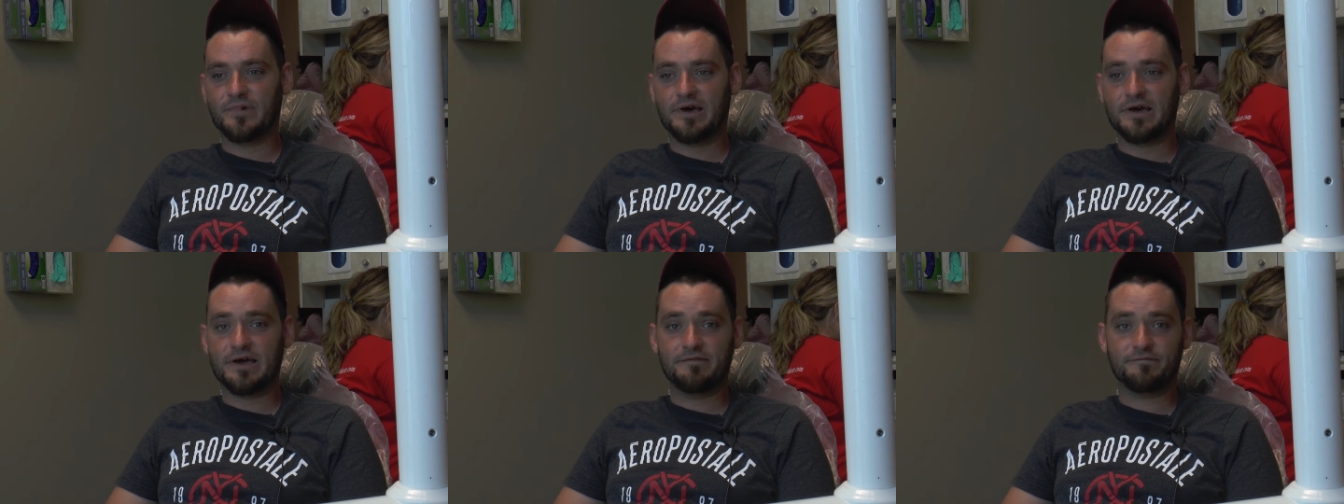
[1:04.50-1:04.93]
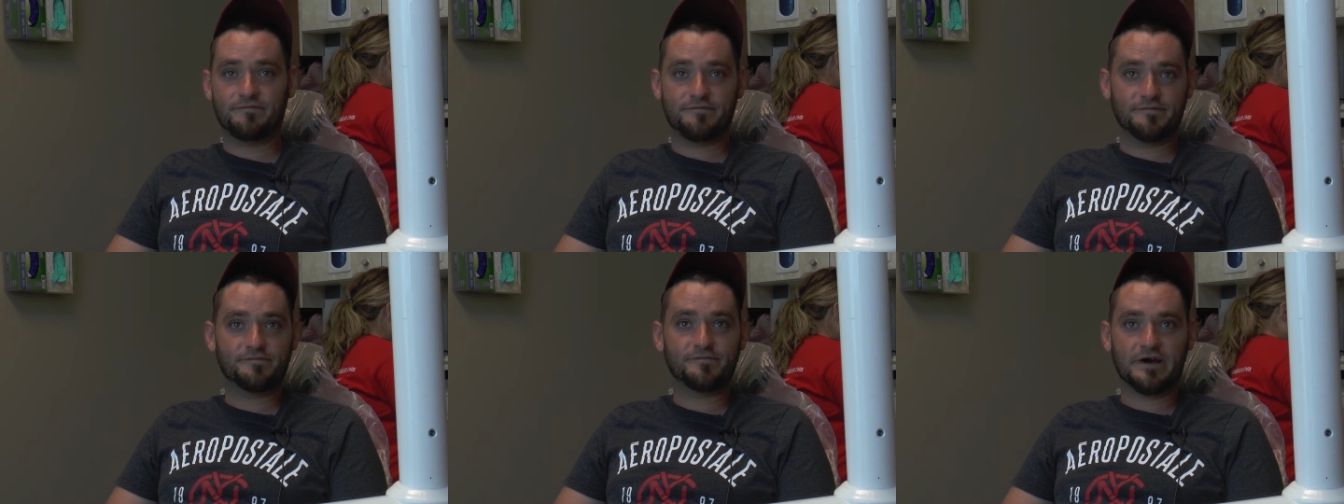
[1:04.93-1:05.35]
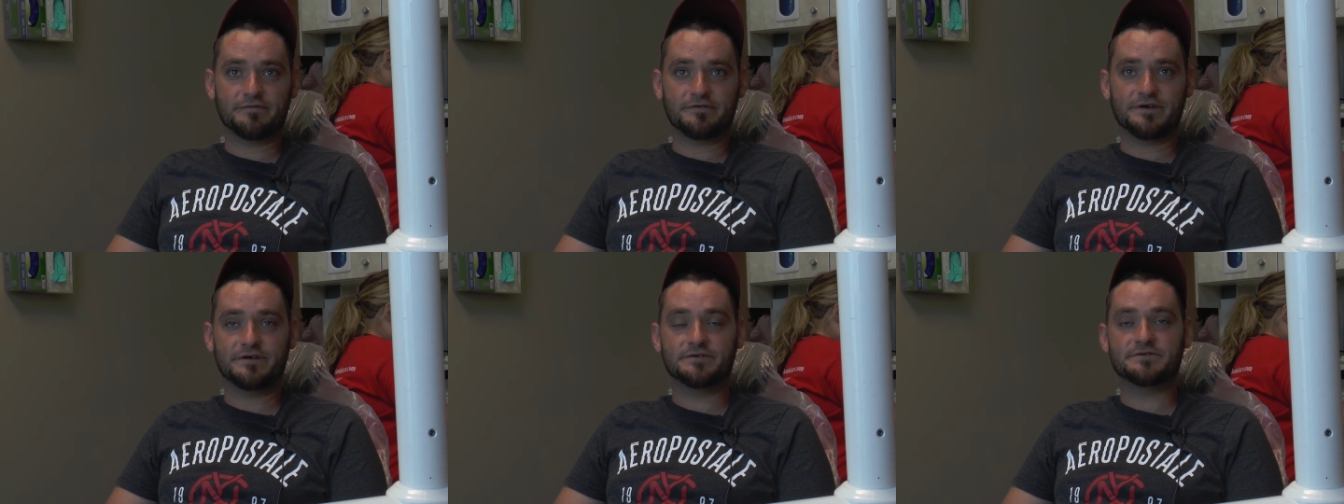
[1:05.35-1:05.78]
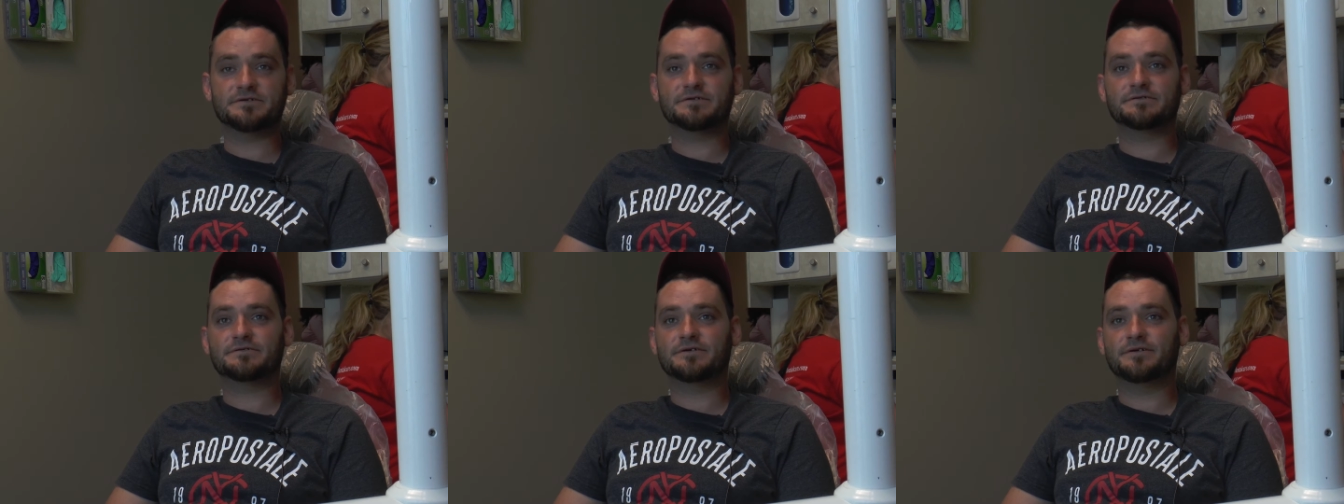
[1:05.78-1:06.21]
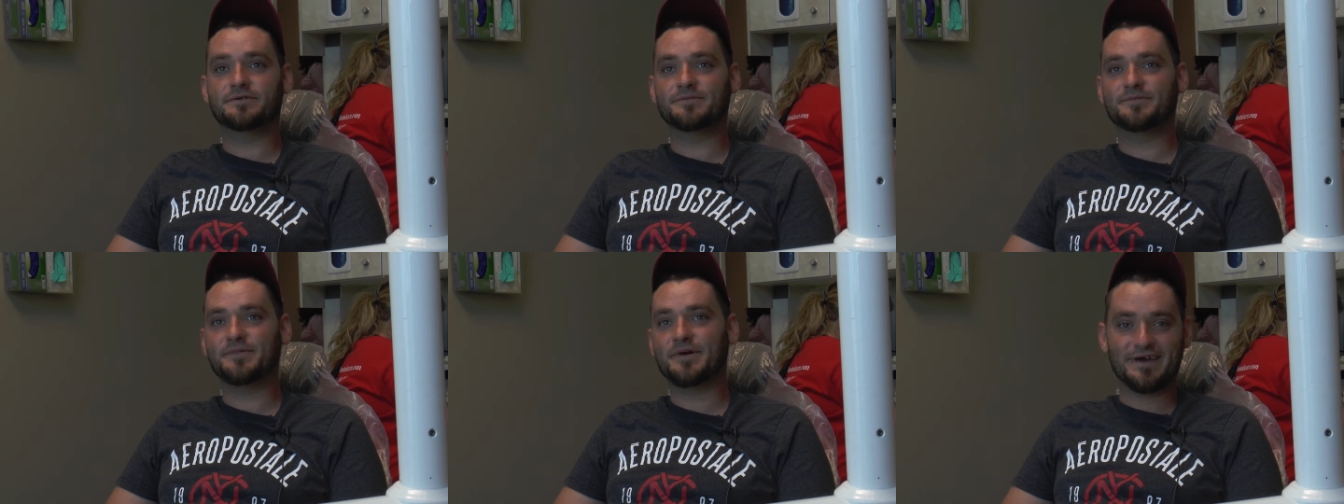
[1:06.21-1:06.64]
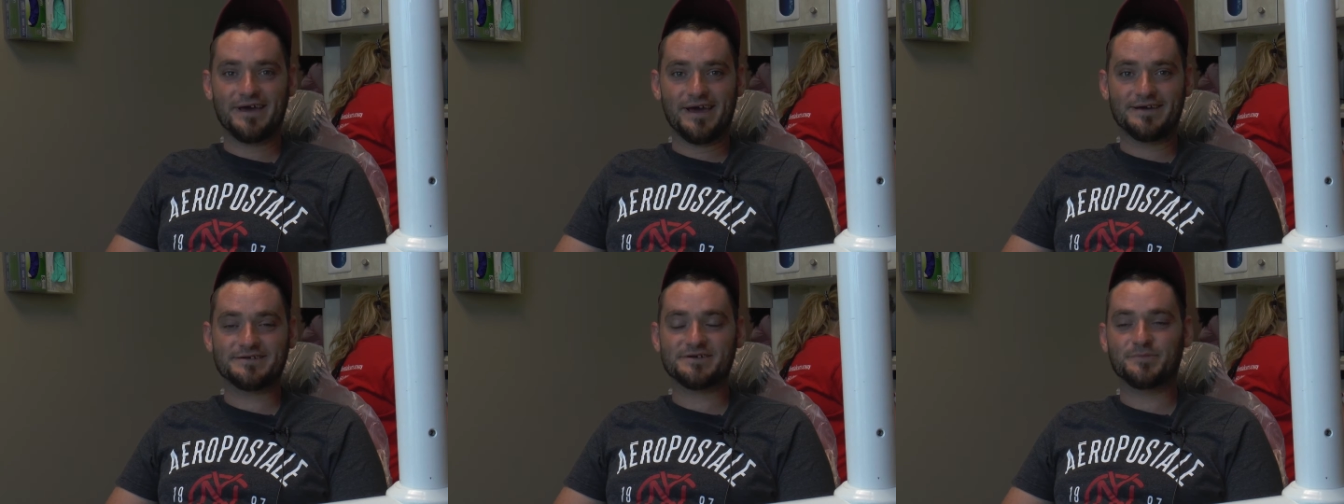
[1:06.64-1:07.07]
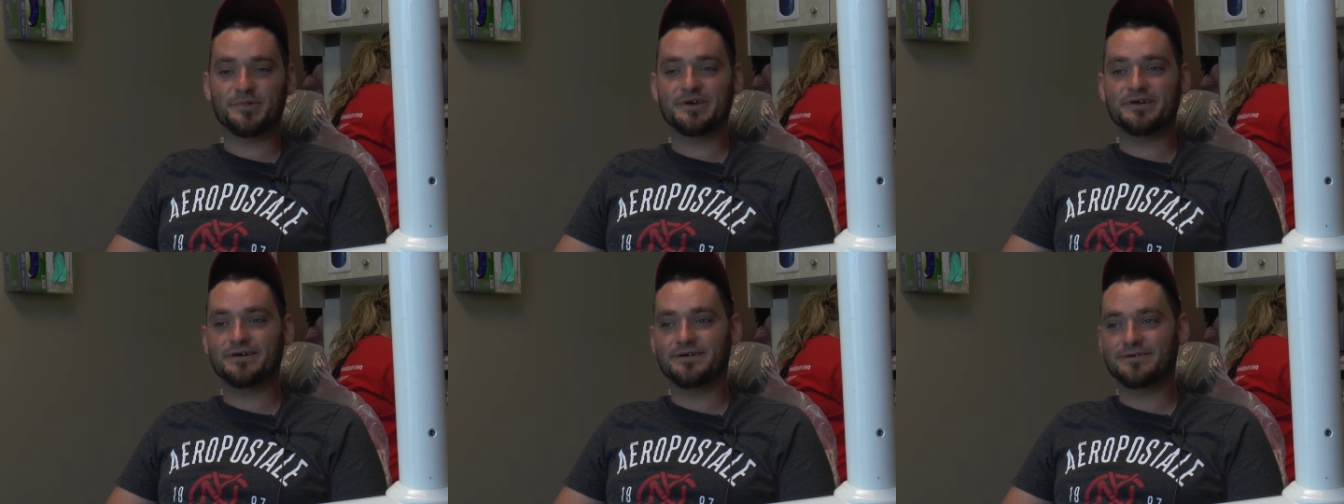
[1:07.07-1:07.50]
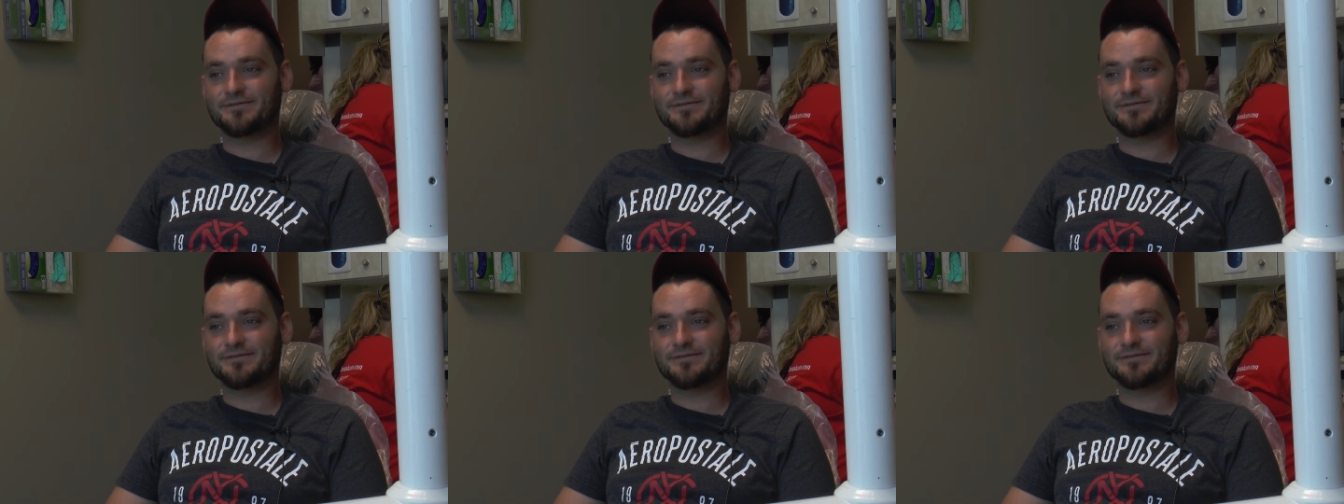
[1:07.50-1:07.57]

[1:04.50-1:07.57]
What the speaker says: I have 5 kids, so they ask me,